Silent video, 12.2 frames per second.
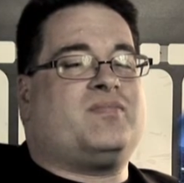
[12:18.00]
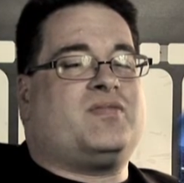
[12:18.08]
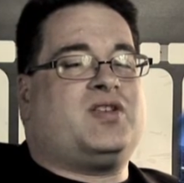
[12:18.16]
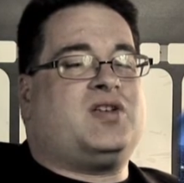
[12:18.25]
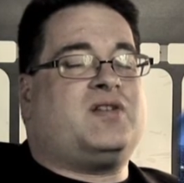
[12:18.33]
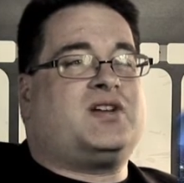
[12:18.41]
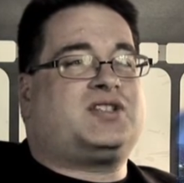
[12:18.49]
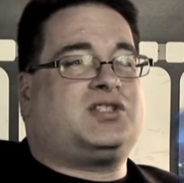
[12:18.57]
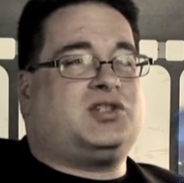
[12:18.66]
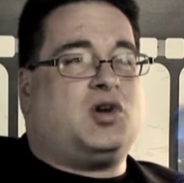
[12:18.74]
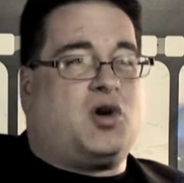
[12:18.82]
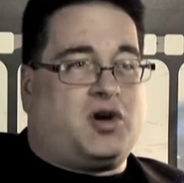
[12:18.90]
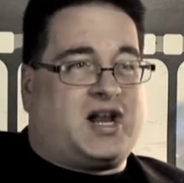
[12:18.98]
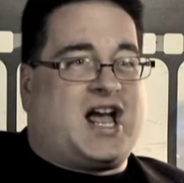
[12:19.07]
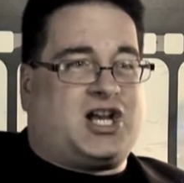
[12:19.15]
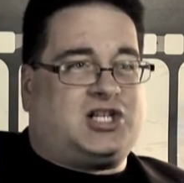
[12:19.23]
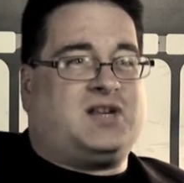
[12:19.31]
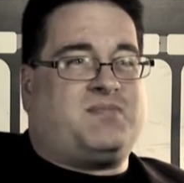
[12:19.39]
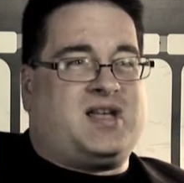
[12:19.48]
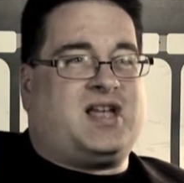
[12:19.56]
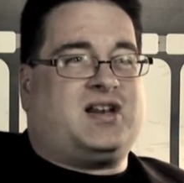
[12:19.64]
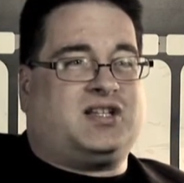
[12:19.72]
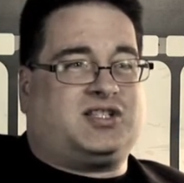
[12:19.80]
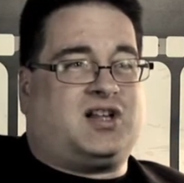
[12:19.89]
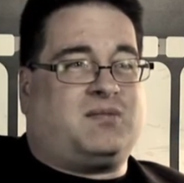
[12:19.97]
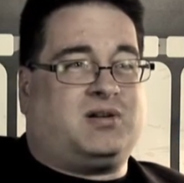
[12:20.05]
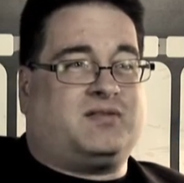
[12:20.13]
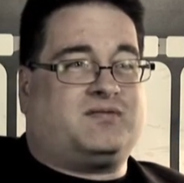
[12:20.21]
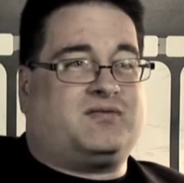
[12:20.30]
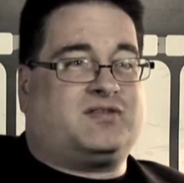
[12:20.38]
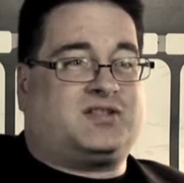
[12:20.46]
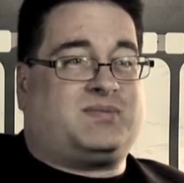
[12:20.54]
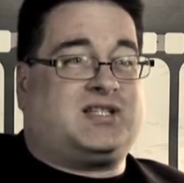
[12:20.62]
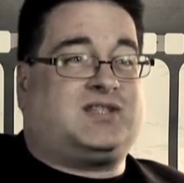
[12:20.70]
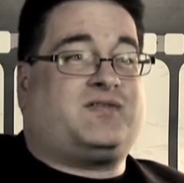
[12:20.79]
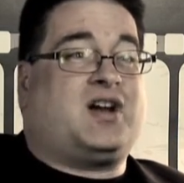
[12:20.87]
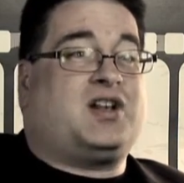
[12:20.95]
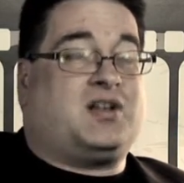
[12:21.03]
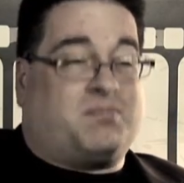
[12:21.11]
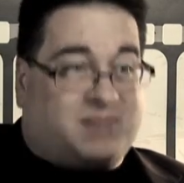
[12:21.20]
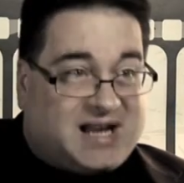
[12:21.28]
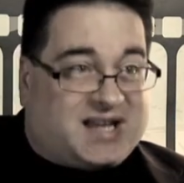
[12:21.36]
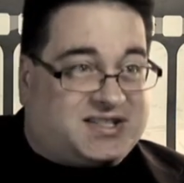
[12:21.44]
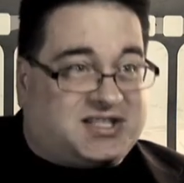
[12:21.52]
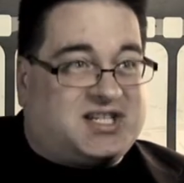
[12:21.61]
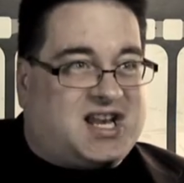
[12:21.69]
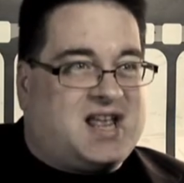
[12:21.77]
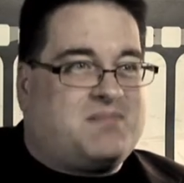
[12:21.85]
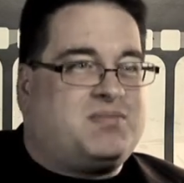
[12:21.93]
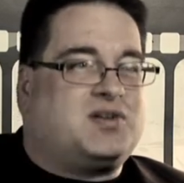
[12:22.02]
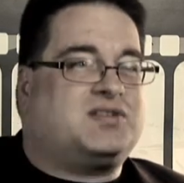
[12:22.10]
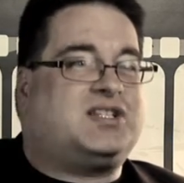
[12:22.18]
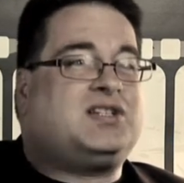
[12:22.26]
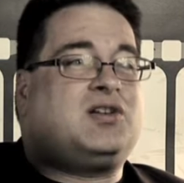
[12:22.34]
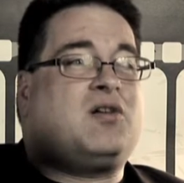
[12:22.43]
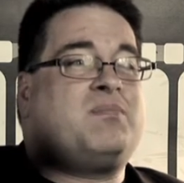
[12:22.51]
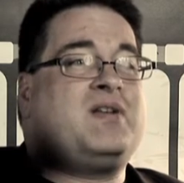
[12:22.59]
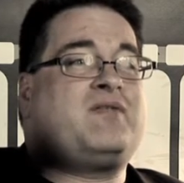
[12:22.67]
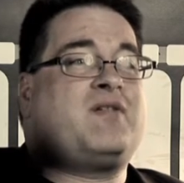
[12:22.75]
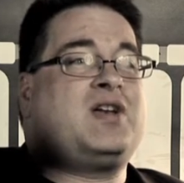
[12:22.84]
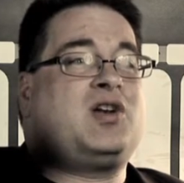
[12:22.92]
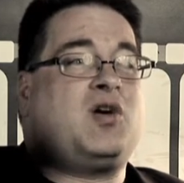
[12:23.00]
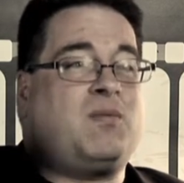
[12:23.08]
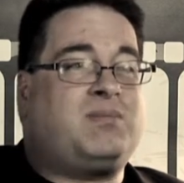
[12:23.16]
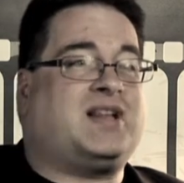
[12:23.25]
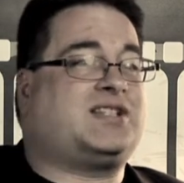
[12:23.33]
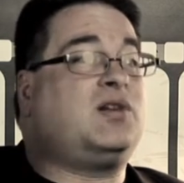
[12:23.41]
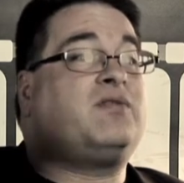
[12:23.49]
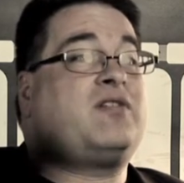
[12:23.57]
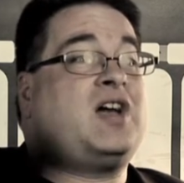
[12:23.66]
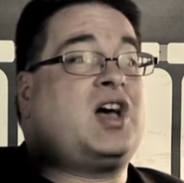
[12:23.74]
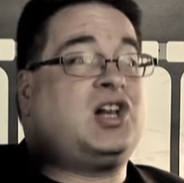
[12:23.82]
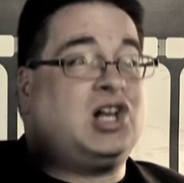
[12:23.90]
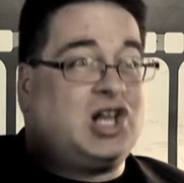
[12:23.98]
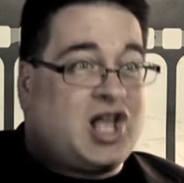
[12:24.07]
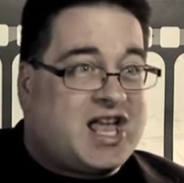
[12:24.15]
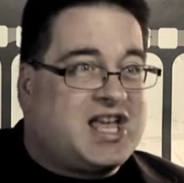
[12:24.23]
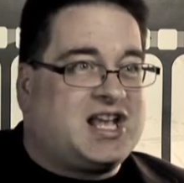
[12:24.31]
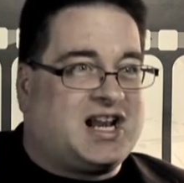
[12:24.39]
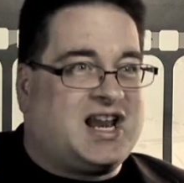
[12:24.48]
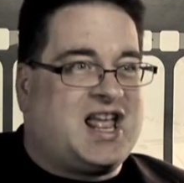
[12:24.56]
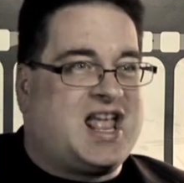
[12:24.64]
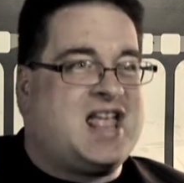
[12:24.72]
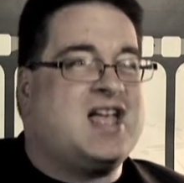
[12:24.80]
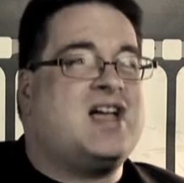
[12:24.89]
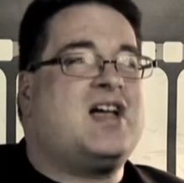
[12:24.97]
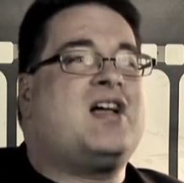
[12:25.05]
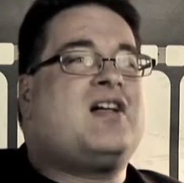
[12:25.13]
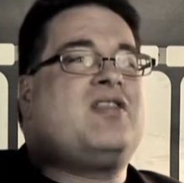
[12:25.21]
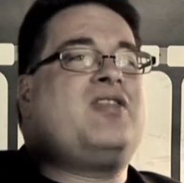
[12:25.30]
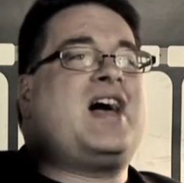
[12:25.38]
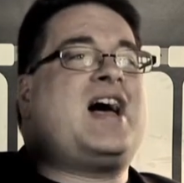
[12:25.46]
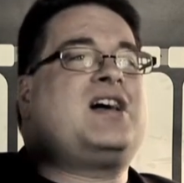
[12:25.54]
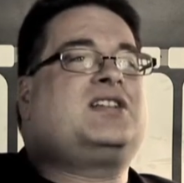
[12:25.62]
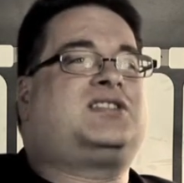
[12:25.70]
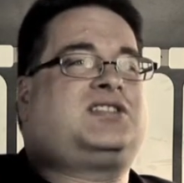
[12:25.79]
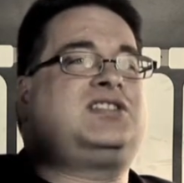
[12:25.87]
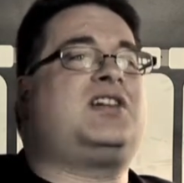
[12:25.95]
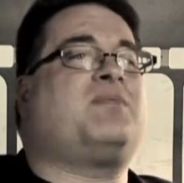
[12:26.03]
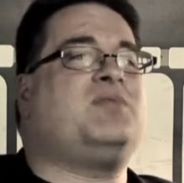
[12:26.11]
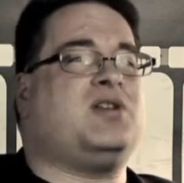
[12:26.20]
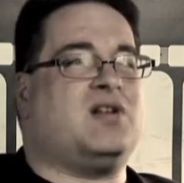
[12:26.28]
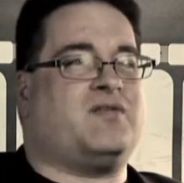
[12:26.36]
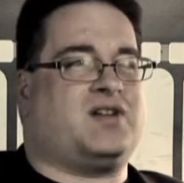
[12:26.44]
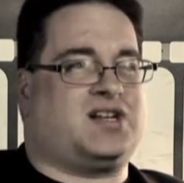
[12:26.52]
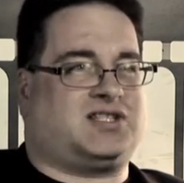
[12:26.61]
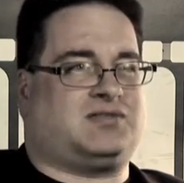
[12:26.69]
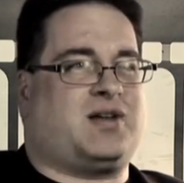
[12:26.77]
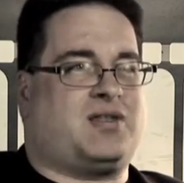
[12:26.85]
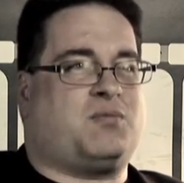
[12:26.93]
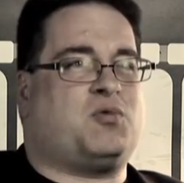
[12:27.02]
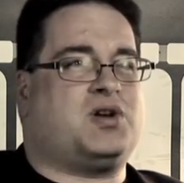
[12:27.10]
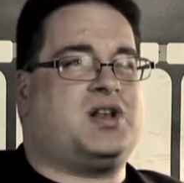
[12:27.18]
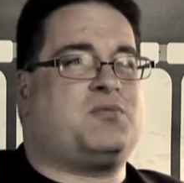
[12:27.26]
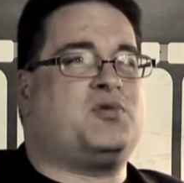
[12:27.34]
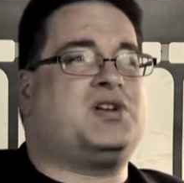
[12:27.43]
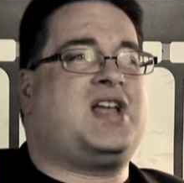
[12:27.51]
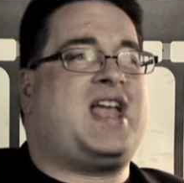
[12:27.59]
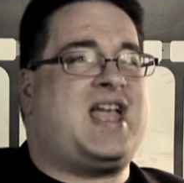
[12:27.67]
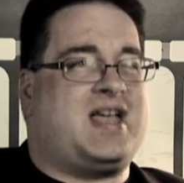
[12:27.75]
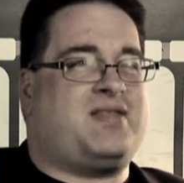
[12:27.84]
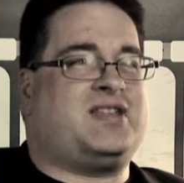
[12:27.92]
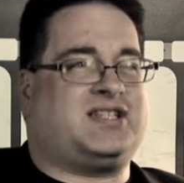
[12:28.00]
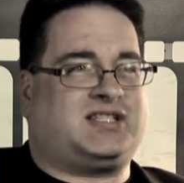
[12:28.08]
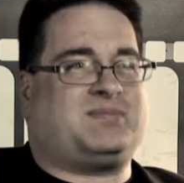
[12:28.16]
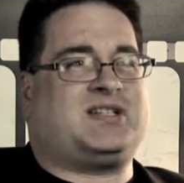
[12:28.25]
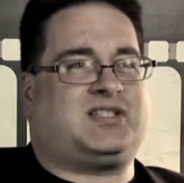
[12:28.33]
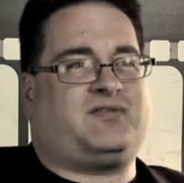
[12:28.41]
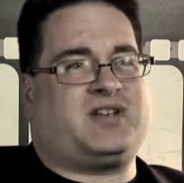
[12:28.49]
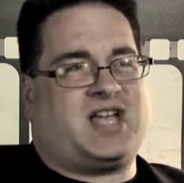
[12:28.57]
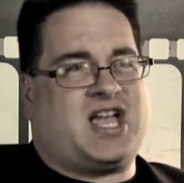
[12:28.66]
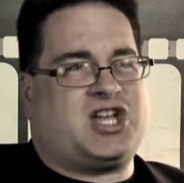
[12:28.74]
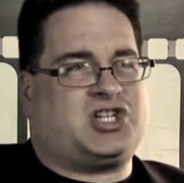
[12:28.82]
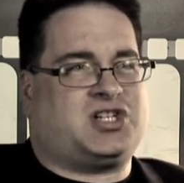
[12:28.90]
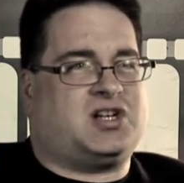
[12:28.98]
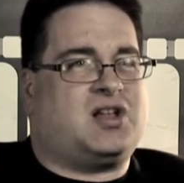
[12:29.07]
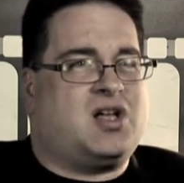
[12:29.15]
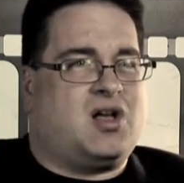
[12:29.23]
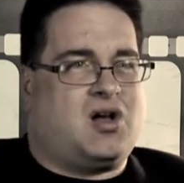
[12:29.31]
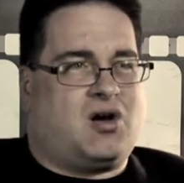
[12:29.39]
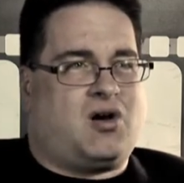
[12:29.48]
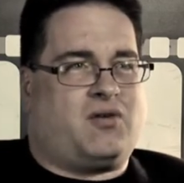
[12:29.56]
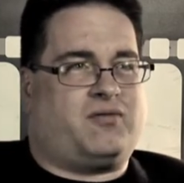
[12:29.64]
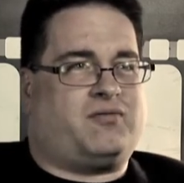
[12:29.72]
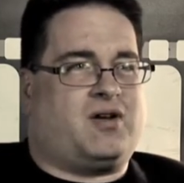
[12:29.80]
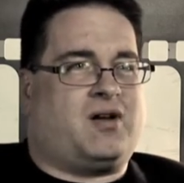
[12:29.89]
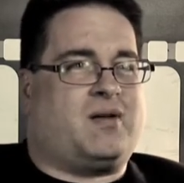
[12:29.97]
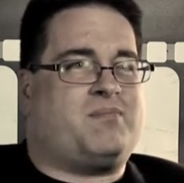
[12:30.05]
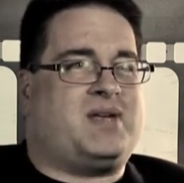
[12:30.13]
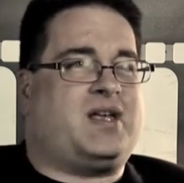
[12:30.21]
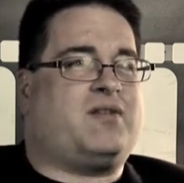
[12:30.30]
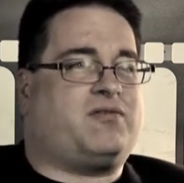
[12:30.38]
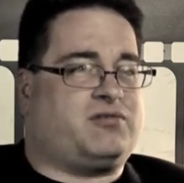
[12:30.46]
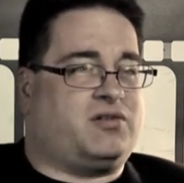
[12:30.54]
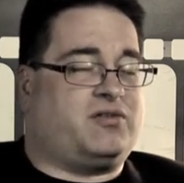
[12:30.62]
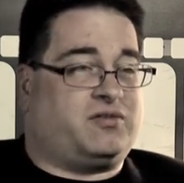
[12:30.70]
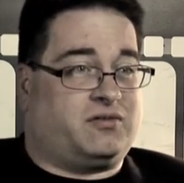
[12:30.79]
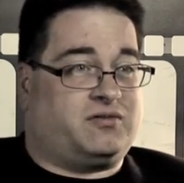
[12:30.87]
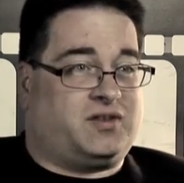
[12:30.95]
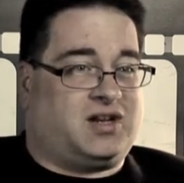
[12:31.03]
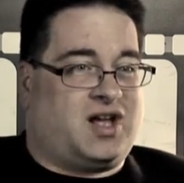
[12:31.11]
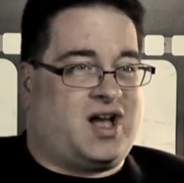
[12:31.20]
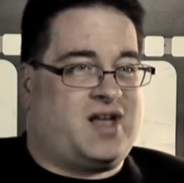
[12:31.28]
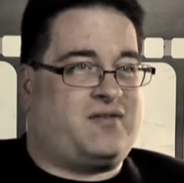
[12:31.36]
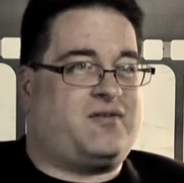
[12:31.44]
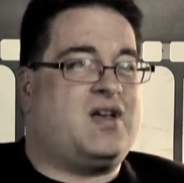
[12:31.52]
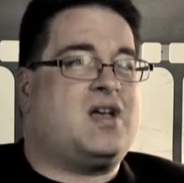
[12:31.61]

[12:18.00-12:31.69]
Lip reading: universe not actually be an example of specified complexity, because it not be very complex, not very unlikely that some universe or other would hit this specification of being fruitful for life,